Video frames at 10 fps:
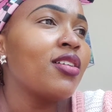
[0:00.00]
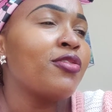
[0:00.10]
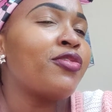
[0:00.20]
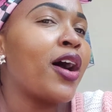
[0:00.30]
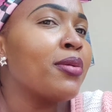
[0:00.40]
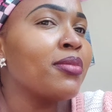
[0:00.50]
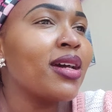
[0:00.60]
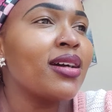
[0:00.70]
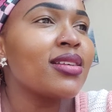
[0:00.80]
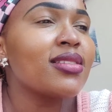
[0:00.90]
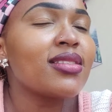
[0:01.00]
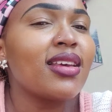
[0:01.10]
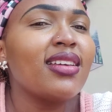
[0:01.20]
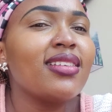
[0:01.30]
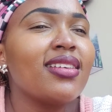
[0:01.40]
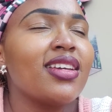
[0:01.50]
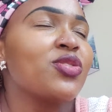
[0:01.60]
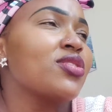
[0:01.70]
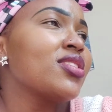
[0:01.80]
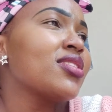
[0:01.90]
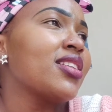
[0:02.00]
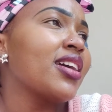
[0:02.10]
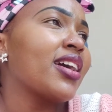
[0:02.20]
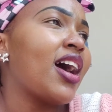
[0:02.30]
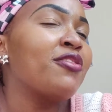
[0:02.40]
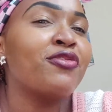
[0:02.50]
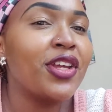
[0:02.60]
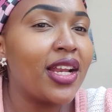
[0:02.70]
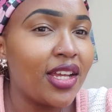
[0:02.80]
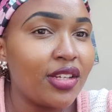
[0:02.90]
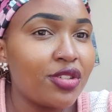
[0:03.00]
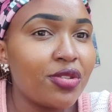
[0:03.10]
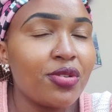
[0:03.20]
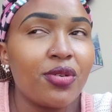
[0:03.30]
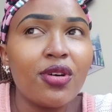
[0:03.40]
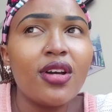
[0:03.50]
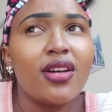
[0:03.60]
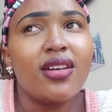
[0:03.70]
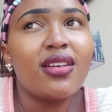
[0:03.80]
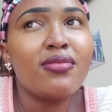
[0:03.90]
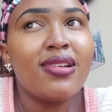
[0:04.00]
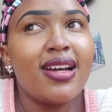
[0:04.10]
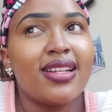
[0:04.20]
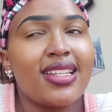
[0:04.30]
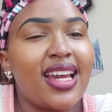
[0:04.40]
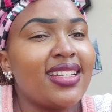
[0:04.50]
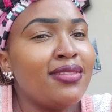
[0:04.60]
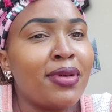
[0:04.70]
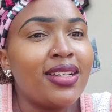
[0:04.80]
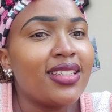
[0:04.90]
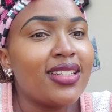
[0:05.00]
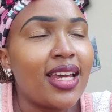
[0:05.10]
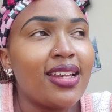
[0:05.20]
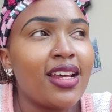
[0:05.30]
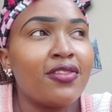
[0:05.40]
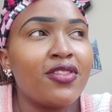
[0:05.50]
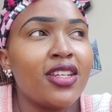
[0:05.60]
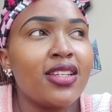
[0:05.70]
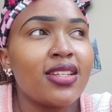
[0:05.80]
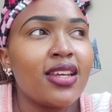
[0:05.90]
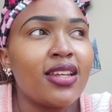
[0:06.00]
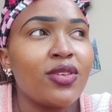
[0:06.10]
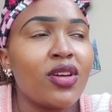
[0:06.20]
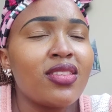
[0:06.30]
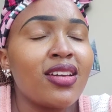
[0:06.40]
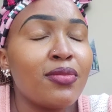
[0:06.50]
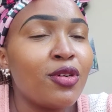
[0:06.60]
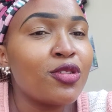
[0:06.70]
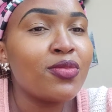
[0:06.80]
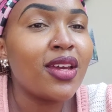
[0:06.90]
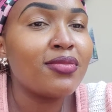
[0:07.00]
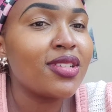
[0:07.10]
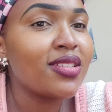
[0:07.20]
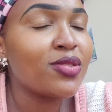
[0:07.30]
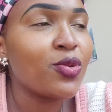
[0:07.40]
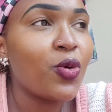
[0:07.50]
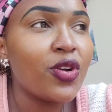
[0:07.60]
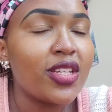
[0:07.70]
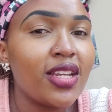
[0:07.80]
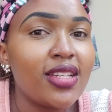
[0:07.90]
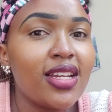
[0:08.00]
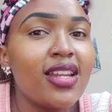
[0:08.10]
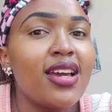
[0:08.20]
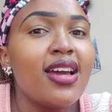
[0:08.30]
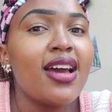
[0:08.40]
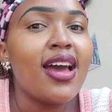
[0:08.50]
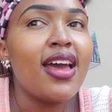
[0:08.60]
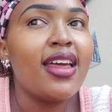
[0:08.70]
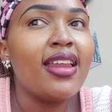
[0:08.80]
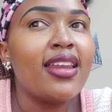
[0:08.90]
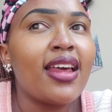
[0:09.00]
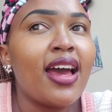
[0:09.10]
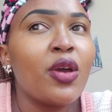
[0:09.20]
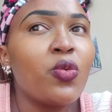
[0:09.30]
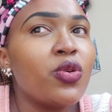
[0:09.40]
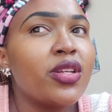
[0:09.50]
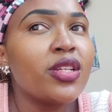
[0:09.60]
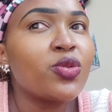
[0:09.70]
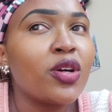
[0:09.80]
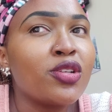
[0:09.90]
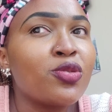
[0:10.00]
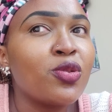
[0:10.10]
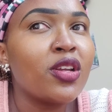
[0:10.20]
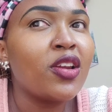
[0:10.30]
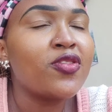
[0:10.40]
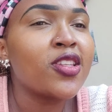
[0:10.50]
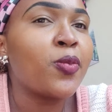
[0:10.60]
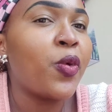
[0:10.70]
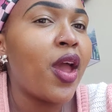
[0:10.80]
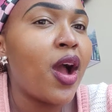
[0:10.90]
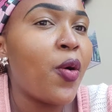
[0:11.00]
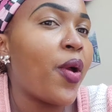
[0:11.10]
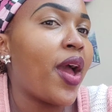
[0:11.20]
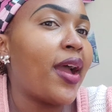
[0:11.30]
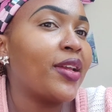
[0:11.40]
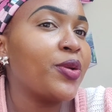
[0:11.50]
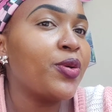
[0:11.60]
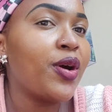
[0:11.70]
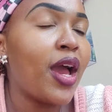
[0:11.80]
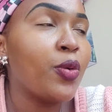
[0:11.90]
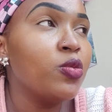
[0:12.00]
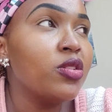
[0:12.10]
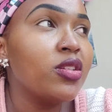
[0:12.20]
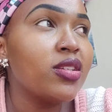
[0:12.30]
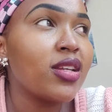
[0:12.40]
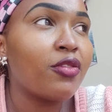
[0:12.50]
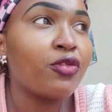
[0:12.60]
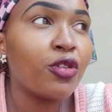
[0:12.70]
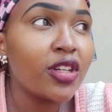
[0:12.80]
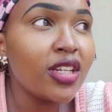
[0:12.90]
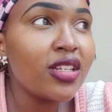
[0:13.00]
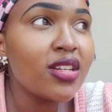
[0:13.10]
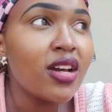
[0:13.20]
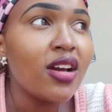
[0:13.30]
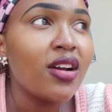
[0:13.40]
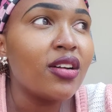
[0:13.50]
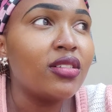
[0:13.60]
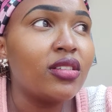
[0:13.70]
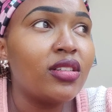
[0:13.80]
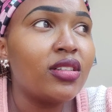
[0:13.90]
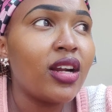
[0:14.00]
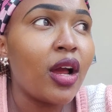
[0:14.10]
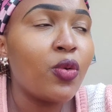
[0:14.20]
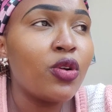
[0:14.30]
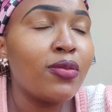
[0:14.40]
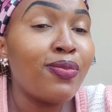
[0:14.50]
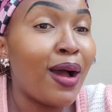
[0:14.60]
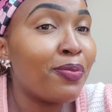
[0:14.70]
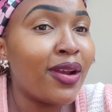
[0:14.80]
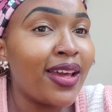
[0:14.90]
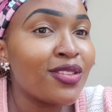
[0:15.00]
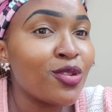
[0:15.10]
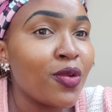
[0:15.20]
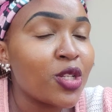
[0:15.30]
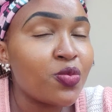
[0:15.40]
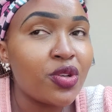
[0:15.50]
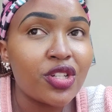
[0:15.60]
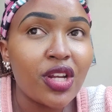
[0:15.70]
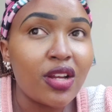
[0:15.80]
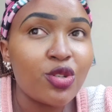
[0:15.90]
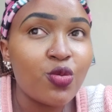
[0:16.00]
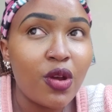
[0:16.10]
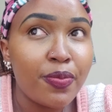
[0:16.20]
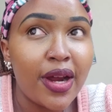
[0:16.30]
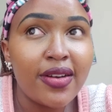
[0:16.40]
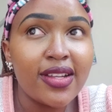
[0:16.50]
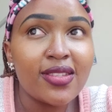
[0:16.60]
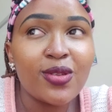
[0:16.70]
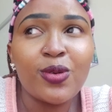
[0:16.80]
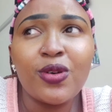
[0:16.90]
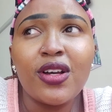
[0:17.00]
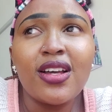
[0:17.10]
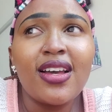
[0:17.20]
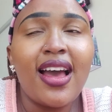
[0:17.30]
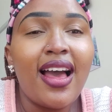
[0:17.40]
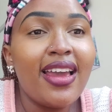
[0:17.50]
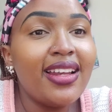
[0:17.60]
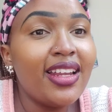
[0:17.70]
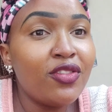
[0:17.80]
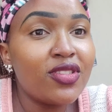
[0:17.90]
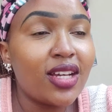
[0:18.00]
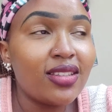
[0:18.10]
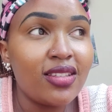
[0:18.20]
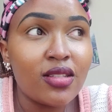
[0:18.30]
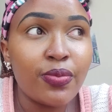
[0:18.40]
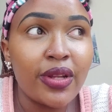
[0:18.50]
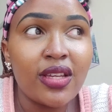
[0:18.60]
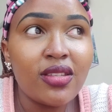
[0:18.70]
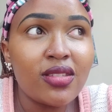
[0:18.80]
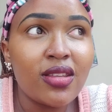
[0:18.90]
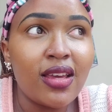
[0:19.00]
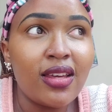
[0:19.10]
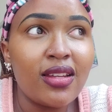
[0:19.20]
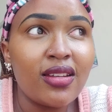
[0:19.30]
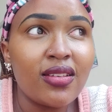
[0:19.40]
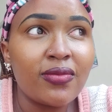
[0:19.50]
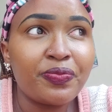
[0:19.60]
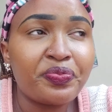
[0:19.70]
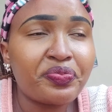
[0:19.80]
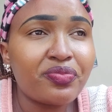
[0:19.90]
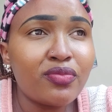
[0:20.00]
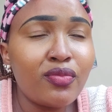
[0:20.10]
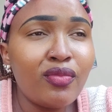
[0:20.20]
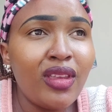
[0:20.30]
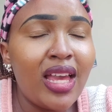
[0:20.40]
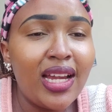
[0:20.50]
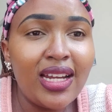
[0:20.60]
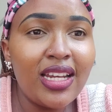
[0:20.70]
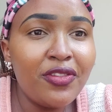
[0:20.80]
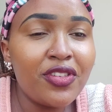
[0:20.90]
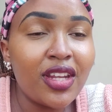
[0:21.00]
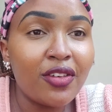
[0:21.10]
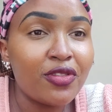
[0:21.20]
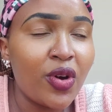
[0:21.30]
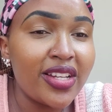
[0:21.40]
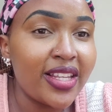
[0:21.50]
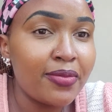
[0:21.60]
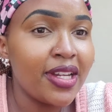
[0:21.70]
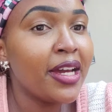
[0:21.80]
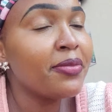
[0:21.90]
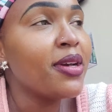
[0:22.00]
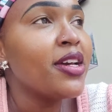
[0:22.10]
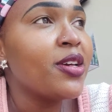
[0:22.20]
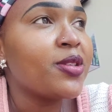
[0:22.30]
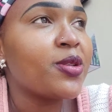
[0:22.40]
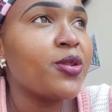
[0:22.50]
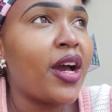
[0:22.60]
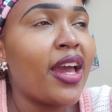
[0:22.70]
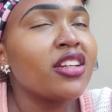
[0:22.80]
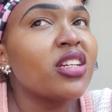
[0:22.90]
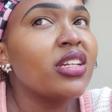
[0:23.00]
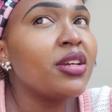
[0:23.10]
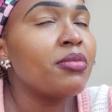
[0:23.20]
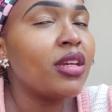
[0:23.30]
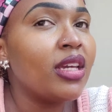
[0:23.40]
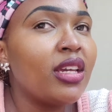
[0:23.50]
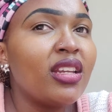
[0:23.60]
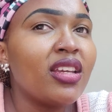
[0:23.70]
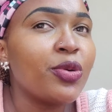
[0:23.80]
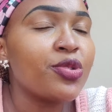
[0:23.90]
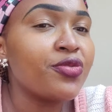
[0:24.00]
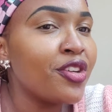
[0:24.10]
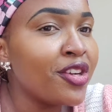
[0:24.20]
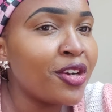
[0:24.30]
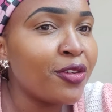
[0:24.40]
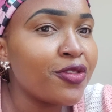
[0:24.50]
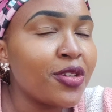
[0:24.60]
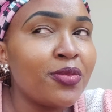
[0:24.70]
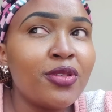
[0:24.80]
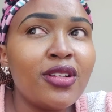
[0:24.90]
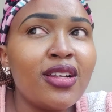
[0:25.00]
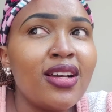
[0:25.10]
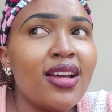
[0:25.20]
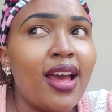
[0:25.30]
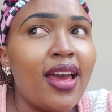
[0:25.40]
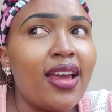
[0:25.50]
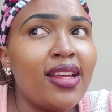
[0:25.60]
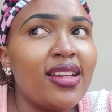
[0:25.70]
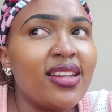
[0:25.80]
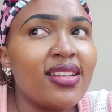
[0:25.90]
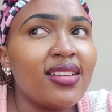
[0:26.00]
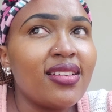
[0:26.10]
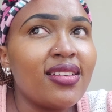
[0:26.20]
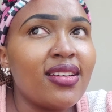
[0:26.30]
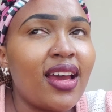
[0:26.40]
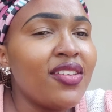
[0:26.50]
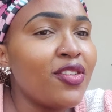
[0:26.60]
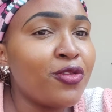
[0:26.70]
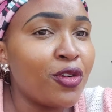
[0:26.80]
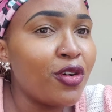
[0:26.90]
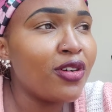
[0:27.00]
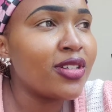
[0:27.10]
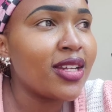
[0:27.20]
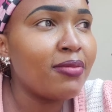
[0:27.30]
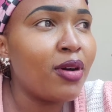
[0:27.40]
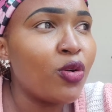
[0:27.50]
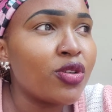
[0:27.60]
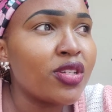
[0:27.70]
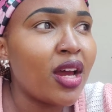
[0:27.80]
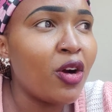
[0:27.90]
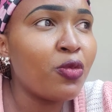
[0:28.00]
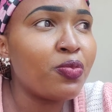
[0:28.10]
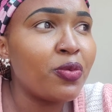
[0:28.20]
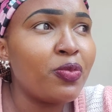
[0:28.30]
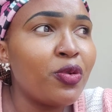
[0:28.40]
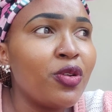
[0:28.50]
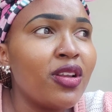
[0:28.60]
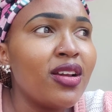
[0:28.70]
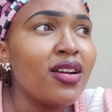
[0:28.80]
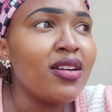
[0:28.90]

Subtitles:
farmers, and it was just like a village, you know. But I didn't mind it. I loved it. And one thing about me, I'm just so contented. And I wouldn't want to live somewhere where I know I wouldn't afford it, or I would apply so much pressure to my parents. So I lived at this place, and I'd lived here for quite some time. So I ushered him in. He was very comfortable, and I even forgot about how people